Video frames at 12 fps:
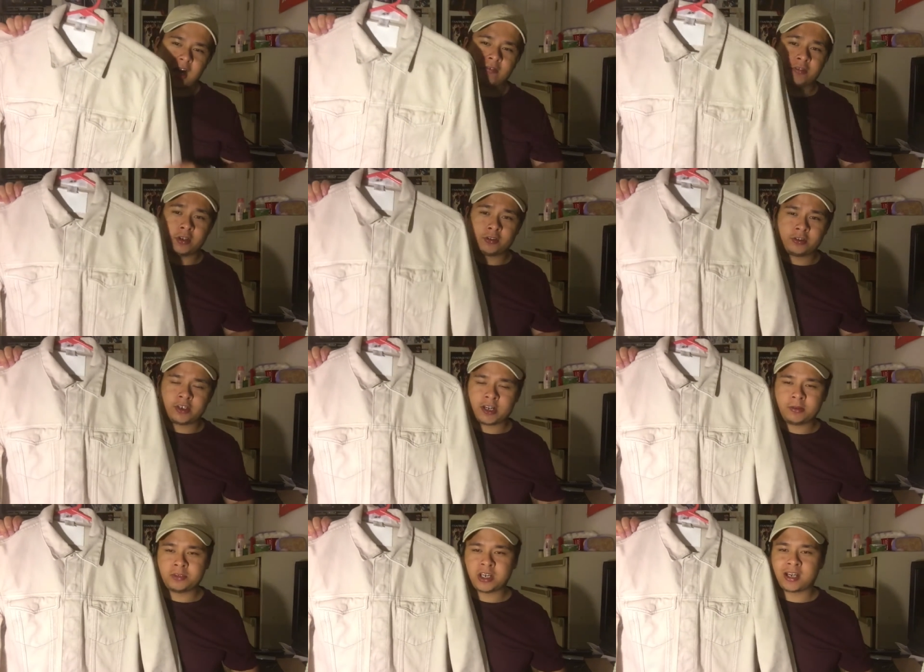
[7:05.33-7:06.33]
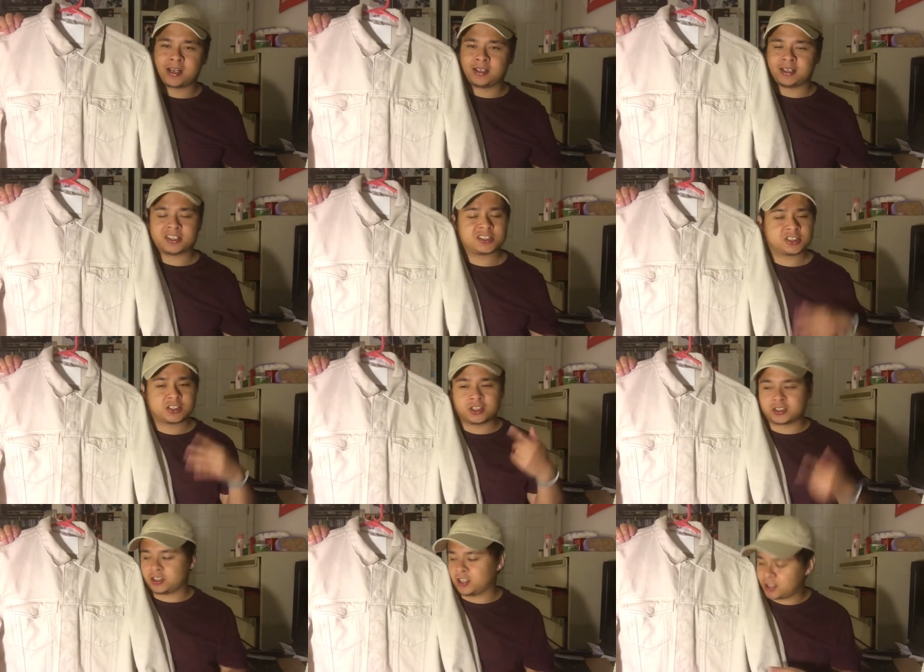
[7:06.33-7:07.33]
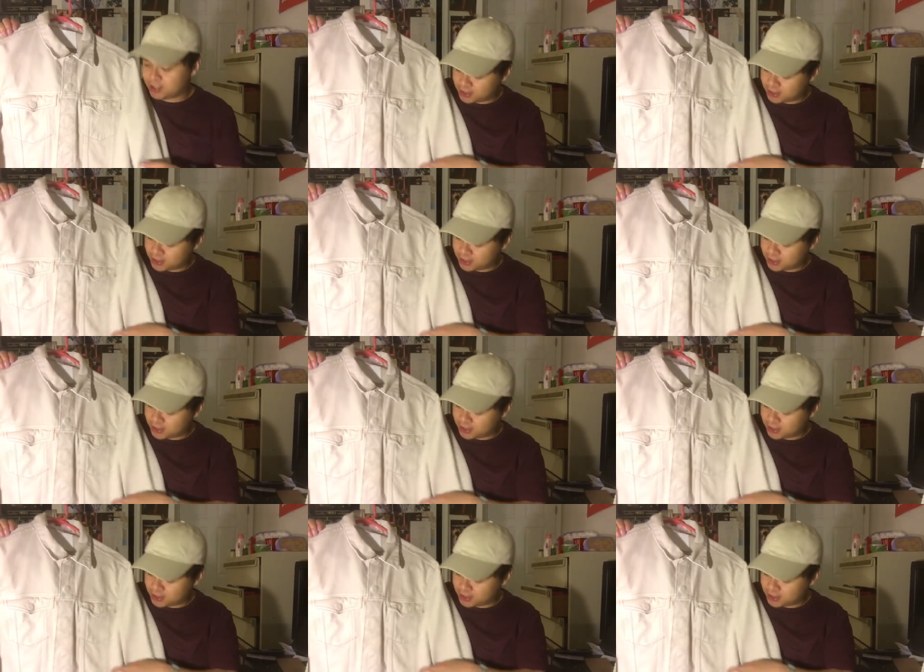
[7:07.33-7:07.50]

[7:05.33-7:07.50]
I have another denim jacket that's just like